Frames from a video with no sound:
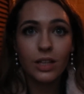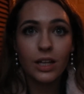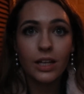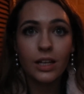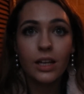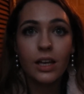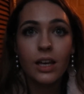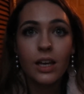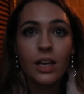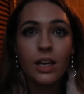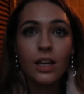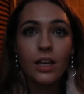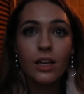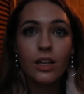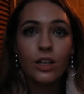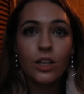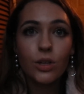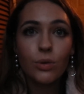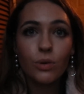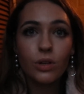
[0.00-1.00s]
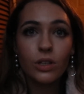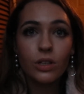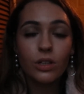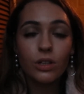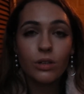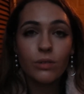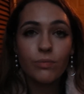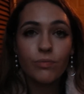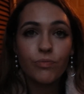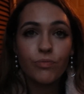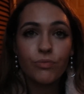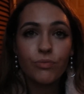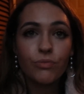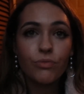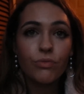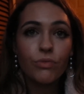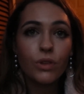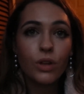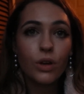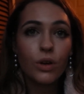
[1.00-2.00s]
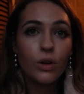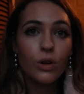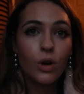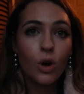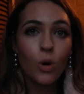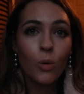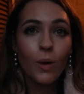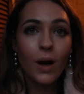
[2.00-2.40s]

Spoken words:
Like, you can go